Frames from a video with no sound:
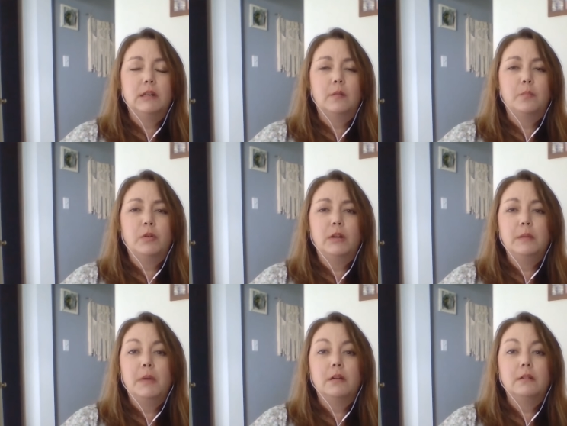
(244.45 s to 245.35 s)
our
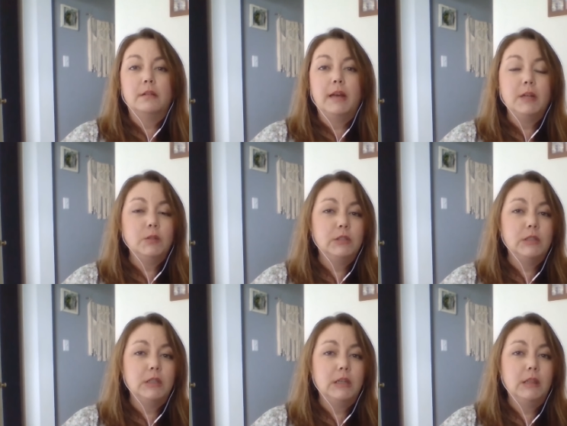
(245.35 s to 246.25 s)
premarital
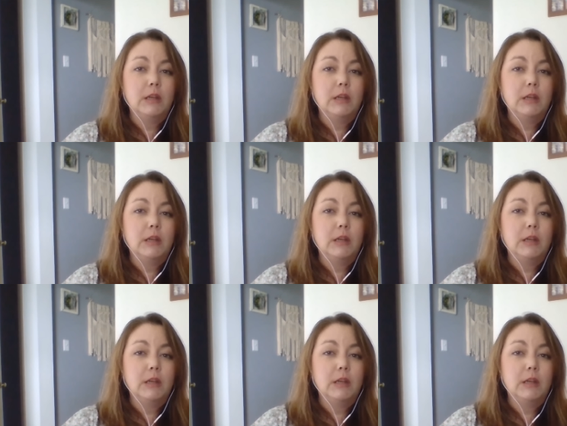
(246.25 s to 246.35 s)
counseling.